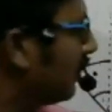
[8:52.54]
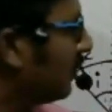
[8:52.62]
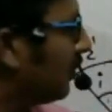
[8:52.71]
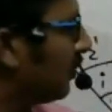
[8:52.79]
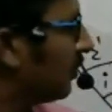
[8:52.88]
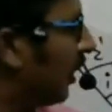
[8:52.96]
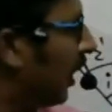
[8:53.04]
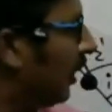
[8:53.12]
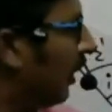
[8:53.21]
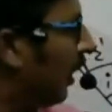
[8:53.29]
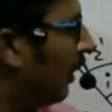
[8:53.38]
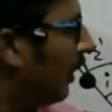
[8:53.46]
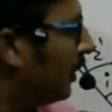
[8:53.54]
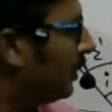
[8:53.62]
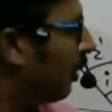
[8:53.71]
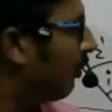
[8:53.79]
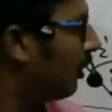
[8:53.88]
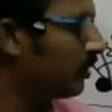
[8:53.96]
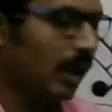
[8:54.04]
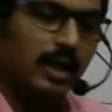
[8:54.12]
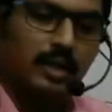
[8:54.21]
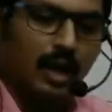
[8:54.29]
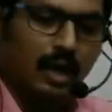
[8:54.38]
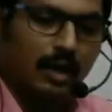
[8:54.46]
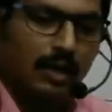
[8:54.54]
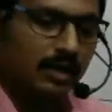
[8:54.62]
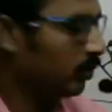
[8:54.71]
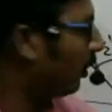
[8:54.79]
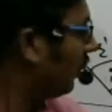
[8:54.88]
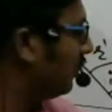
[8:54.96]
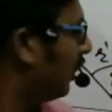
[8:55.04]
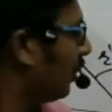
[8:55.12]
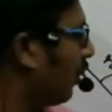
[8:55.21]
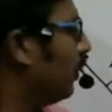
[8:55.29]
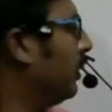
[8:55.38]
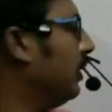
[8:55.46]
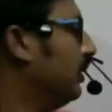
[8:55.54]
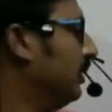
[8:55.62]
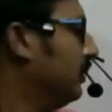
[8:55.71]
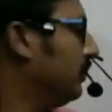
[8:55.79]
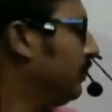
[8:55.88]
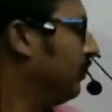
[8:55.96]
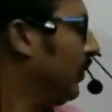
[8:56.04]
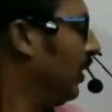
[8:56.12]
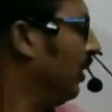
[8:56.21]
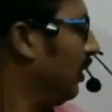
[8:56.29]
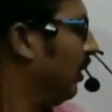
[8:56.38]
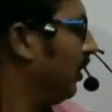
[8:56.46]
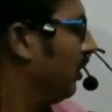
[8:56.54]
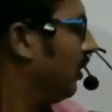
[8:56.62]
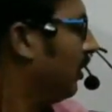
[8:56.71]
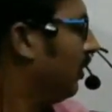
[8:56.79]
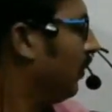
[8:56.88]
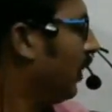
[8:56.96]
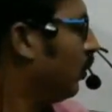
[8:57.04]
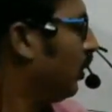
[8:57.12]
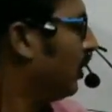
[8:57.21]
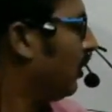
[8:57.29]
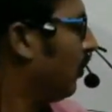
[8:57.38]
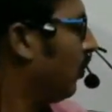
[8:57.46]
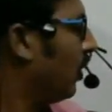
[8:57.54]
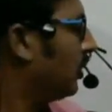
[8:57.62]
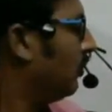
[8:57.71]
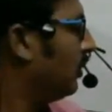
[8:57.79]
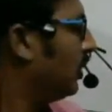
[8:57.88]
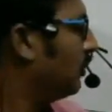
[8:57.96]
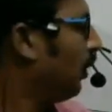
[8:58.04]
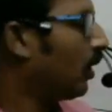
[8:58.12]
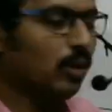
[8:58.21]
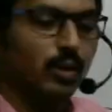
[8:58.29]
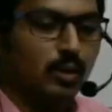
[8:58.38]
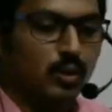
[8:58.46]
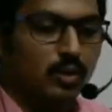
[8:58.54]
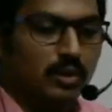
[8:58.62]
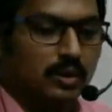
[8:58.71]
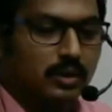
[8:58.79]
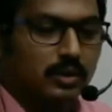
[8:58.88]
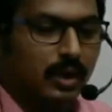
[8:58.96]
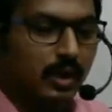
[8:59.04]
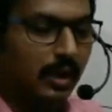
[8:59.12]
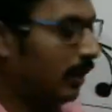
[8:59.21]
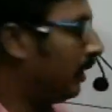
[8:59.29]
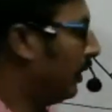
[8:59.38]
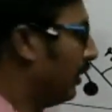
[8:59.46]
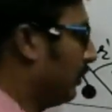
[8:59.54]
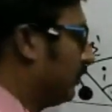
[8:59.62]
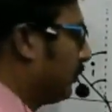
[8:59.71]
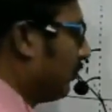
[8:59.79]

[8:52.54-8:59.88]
sine i dash divided by sine r dash what is that quantities index of first with respect to second here